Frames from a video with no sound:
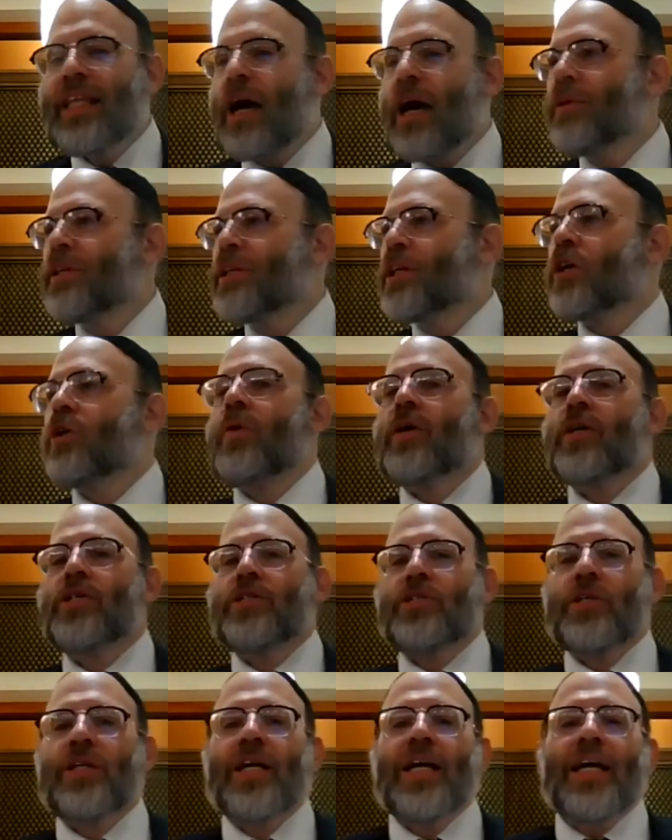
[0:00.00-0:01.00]
That was the
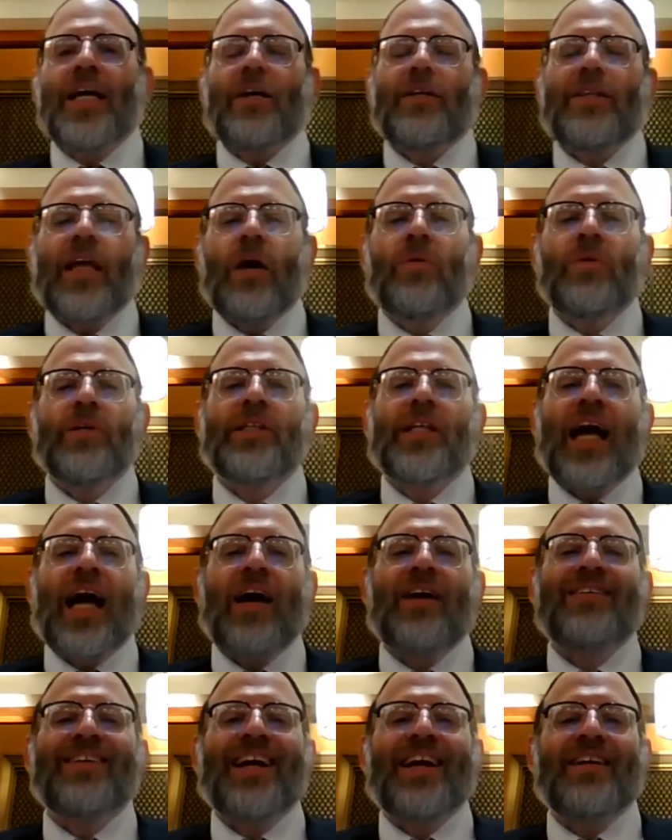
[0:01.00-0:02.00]
question. That was
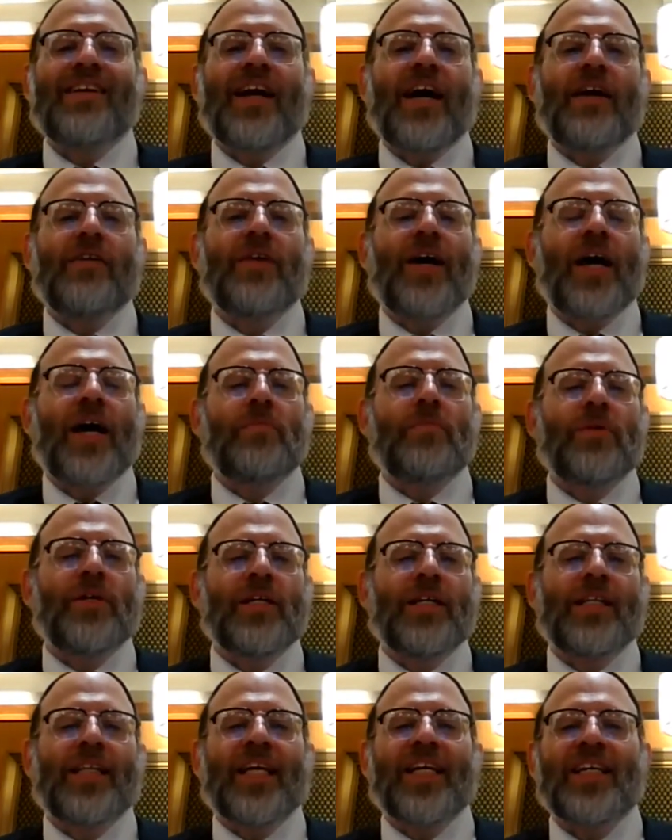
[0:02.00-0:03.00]
Rabbah
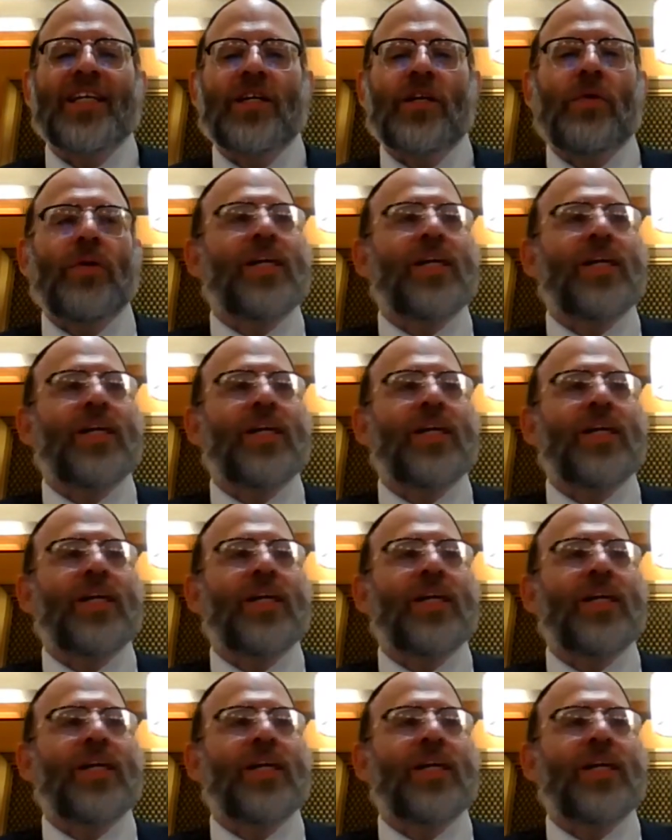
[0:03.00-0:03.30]
is like,